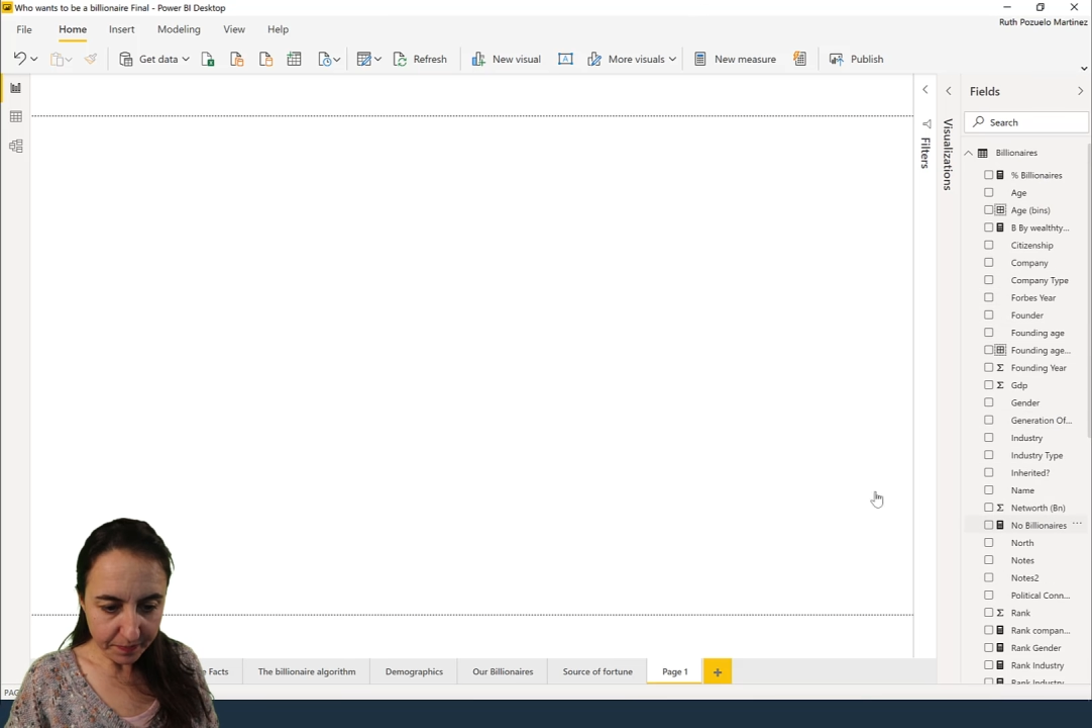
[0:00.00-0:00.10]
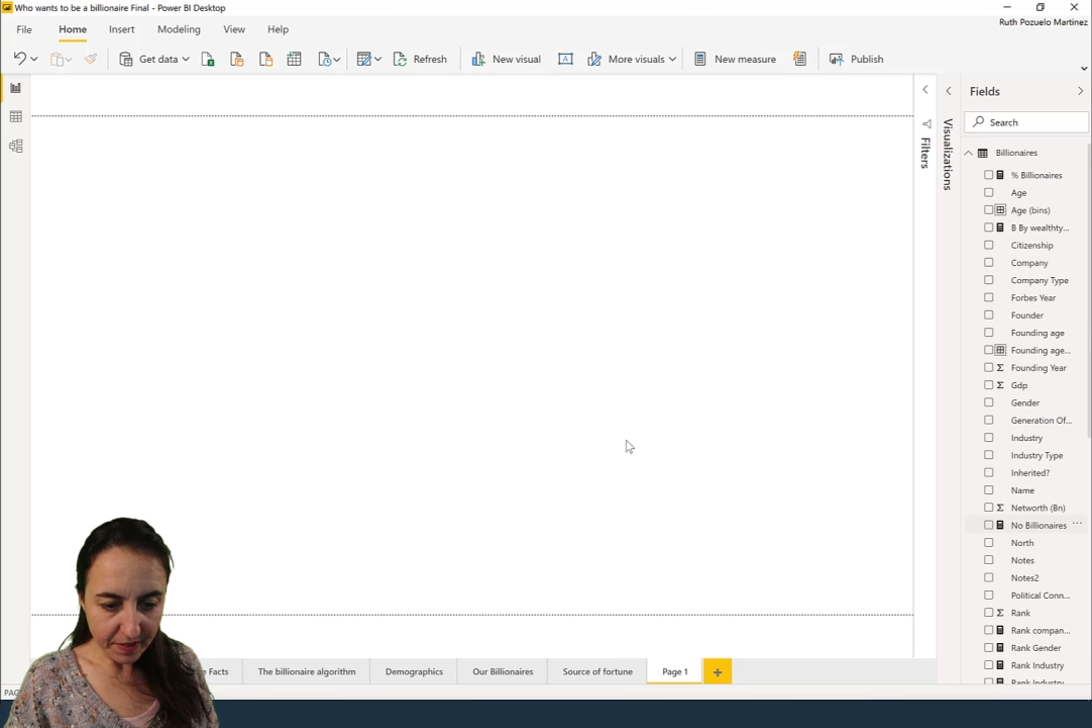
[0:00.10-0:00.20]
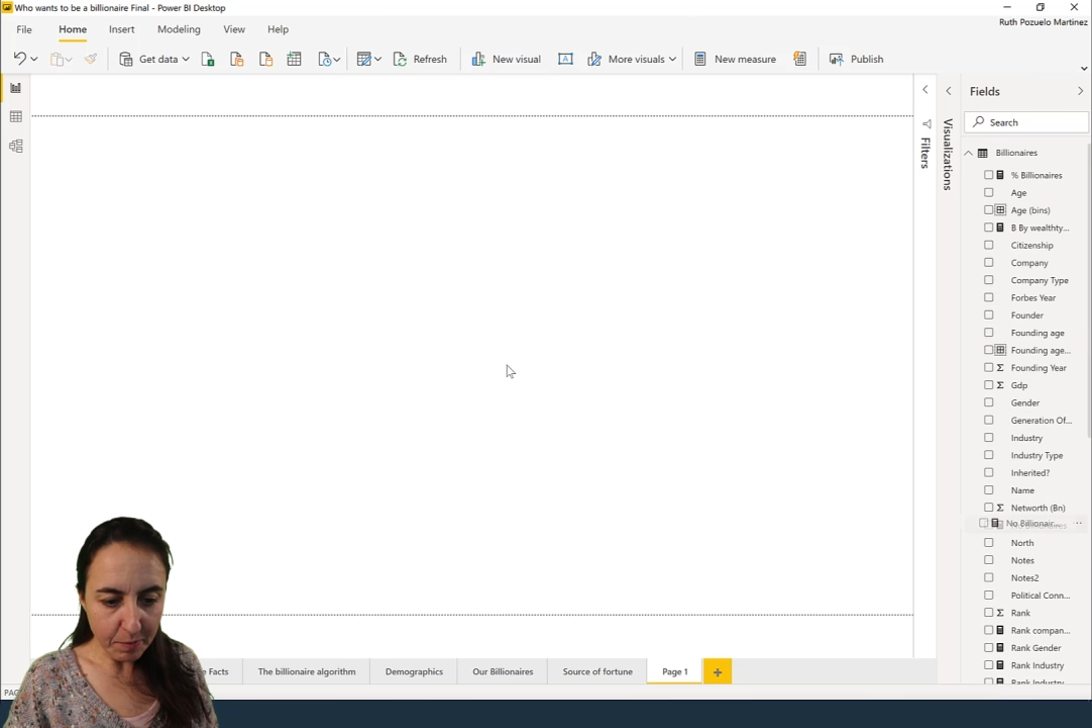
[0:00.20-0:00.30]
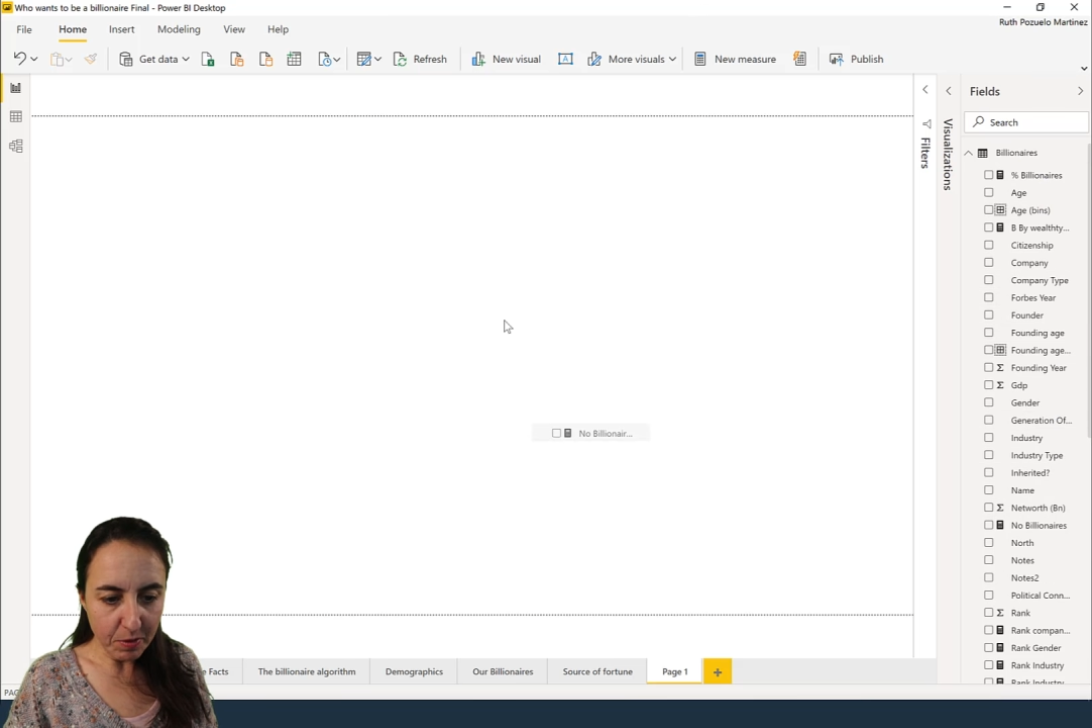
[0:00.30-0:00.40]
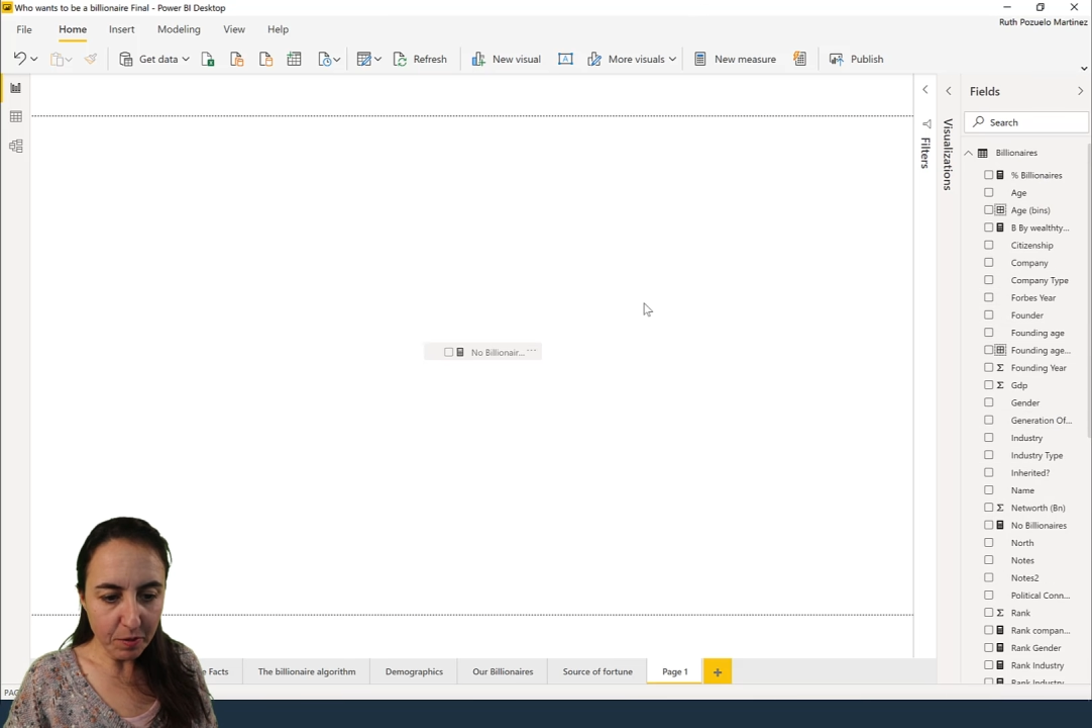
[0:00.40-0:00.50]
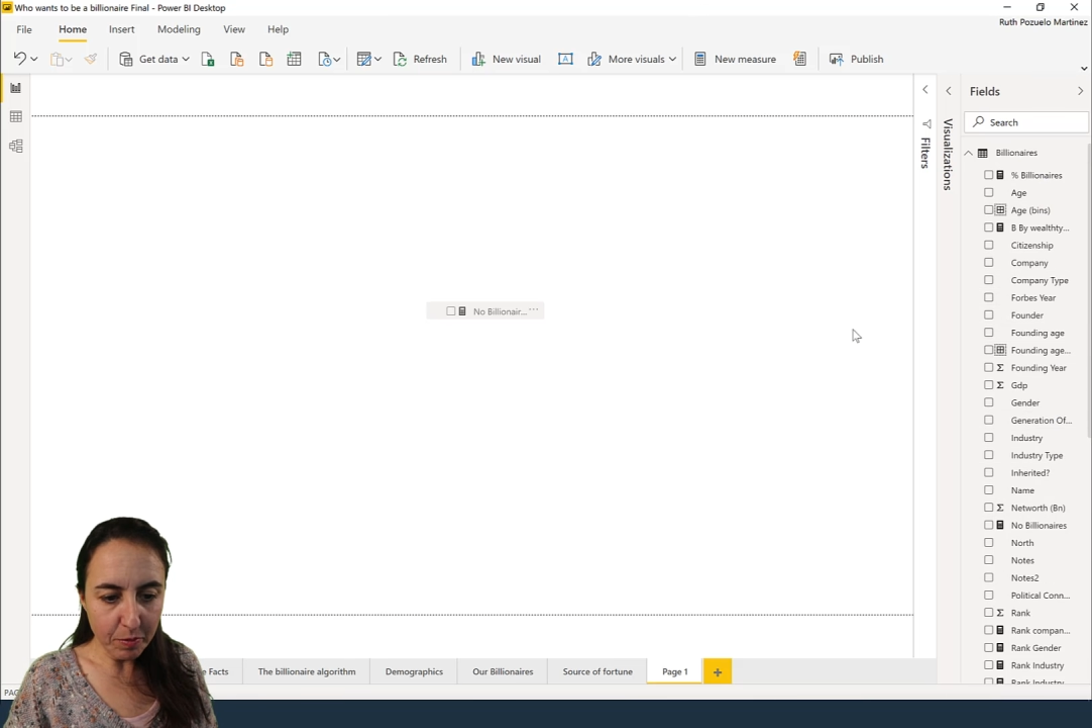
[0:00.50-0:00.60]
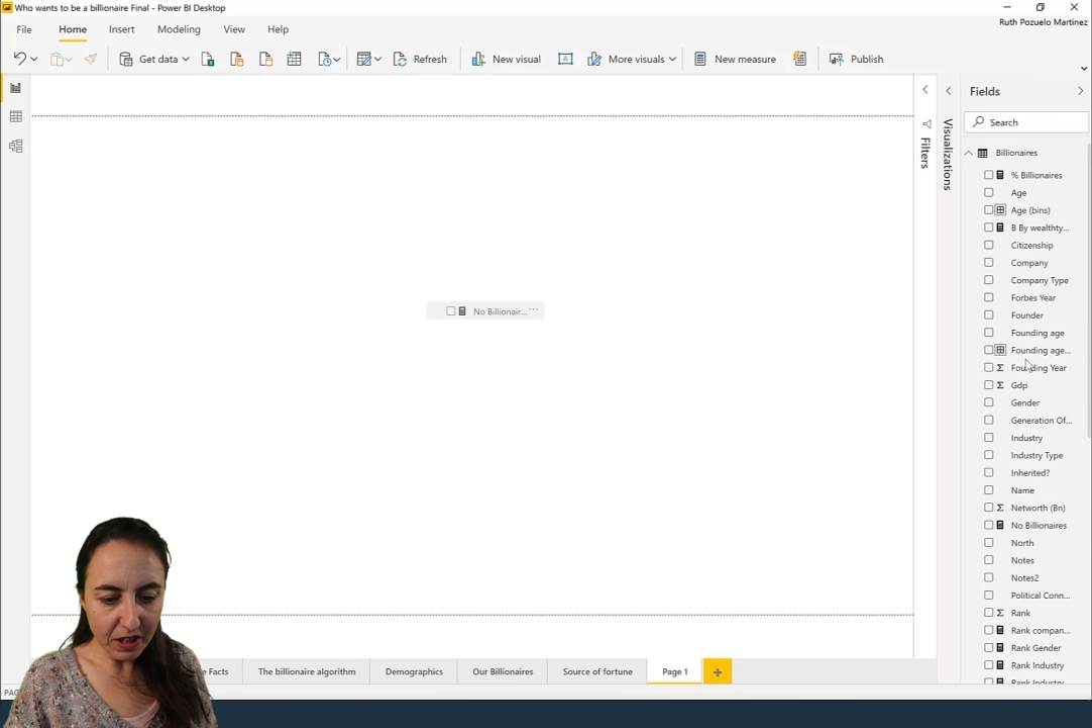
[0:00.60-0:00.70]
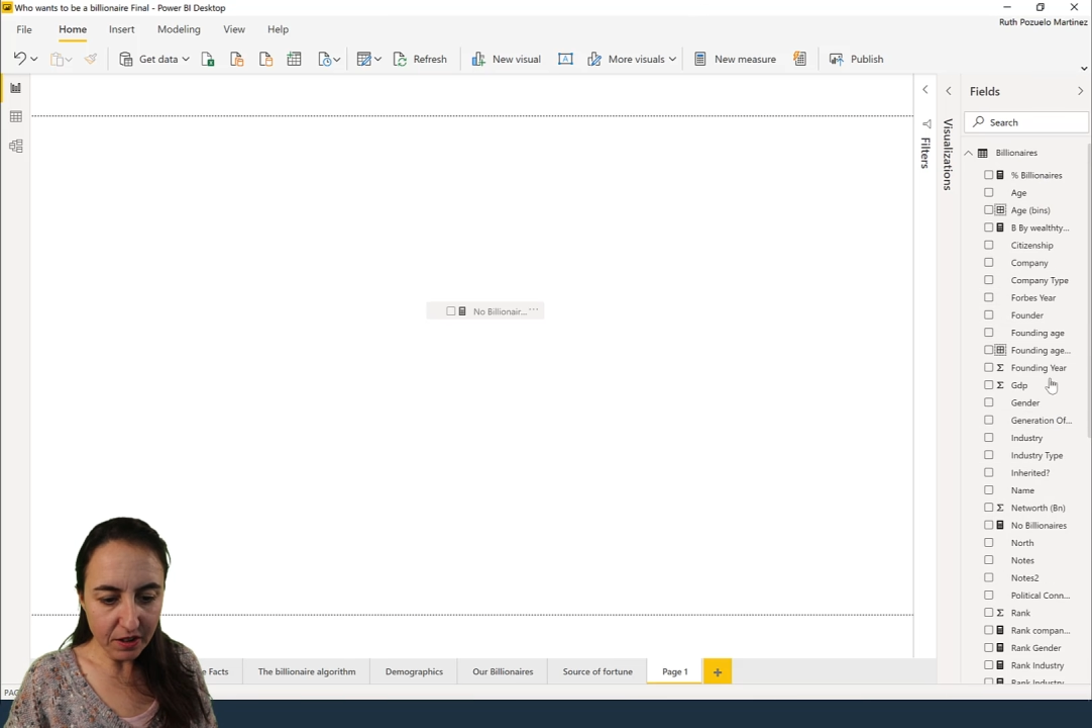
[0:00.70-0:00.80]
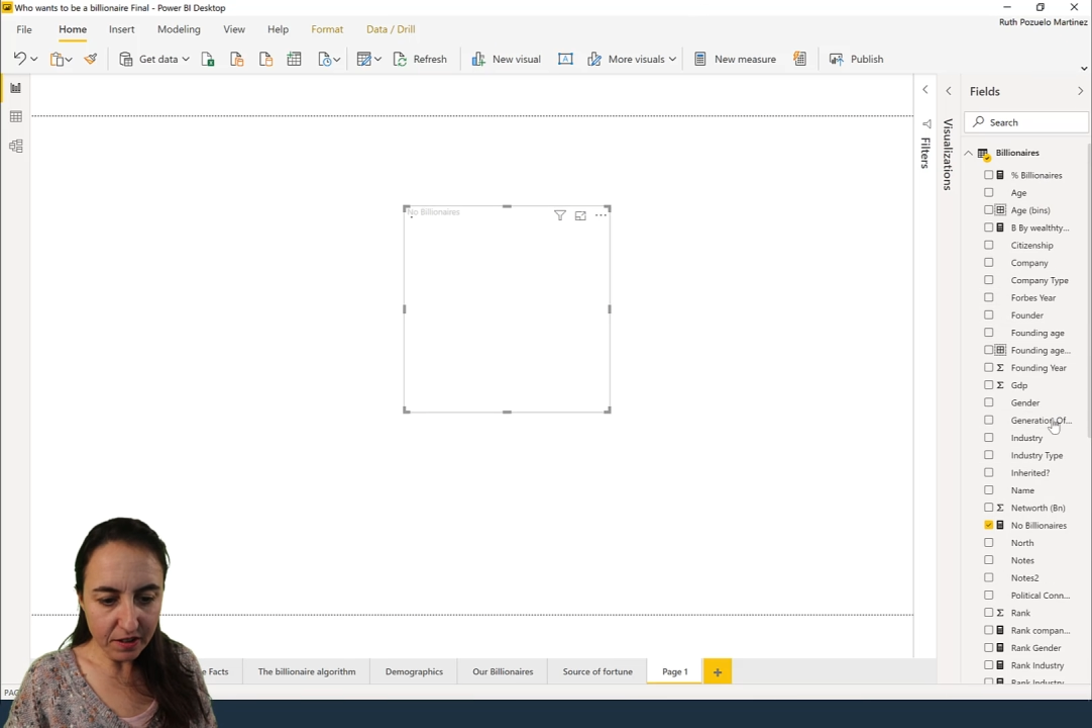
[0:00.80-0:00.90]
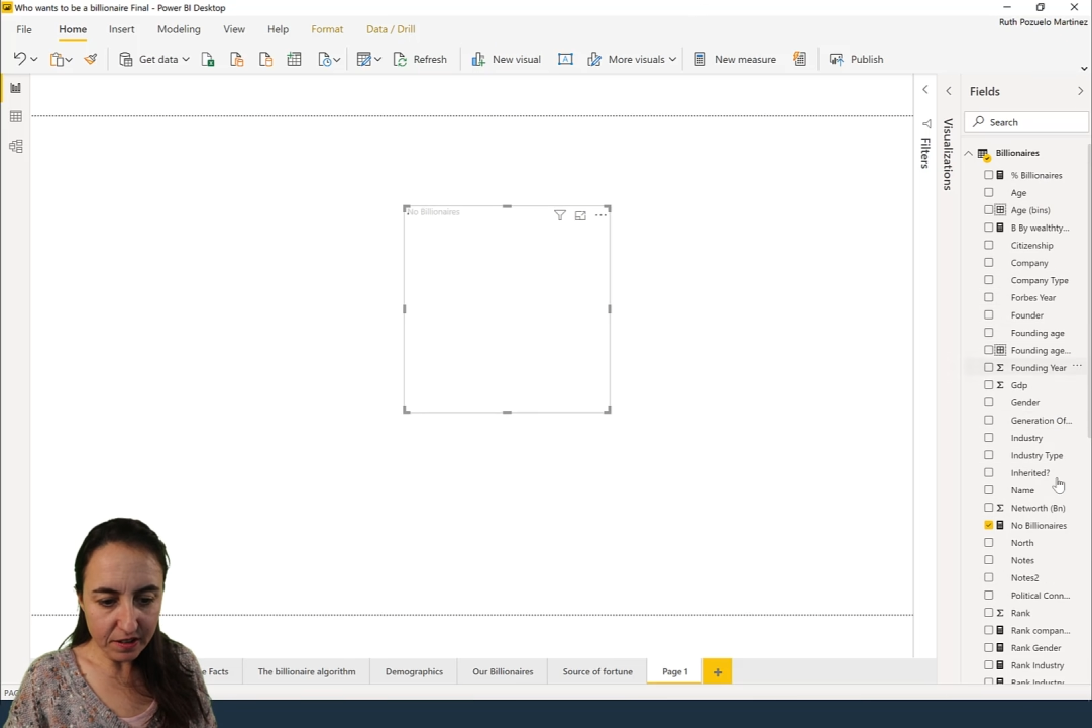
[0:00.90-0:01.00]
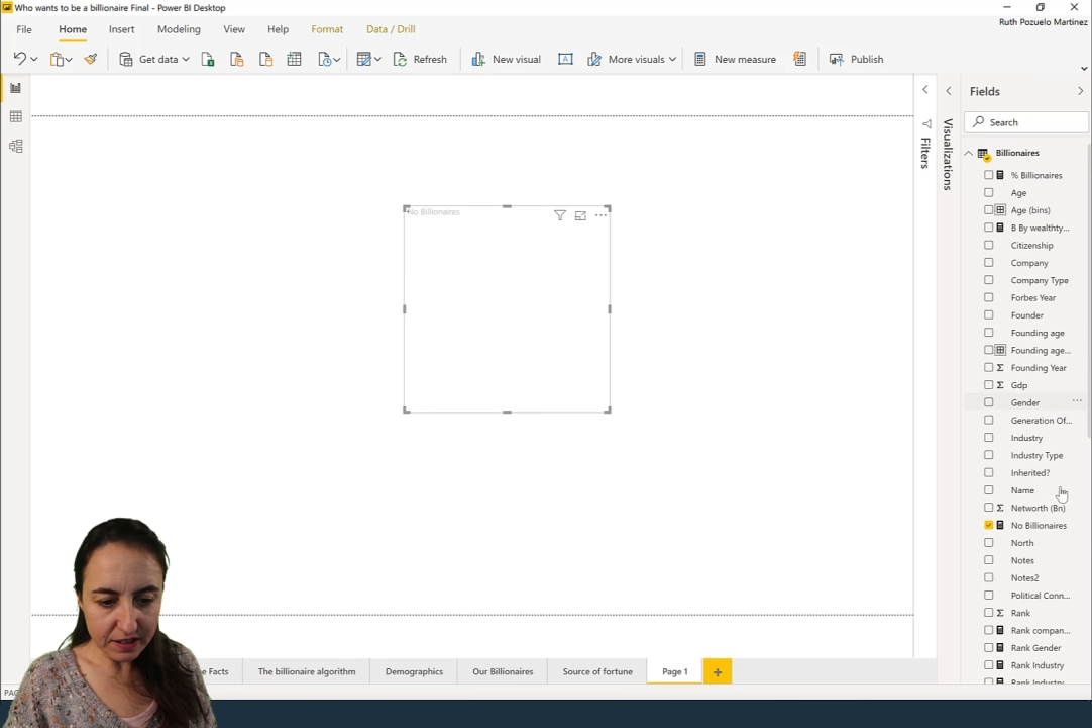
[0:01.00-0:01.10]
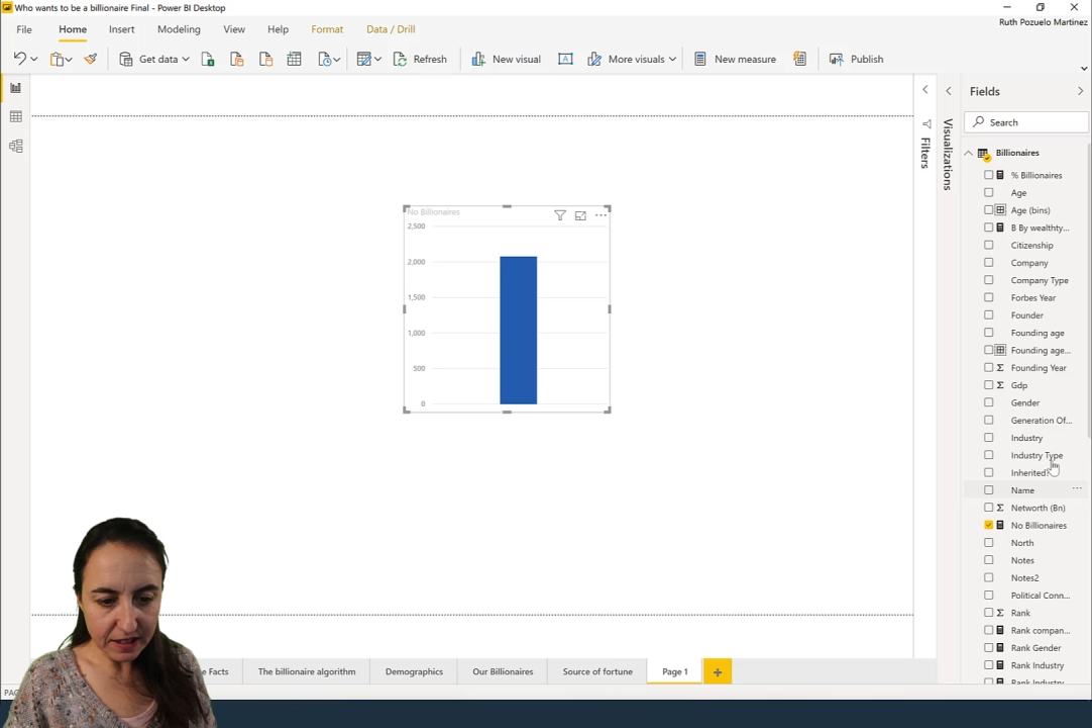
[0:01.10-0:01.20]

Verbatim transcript: number of billionaires.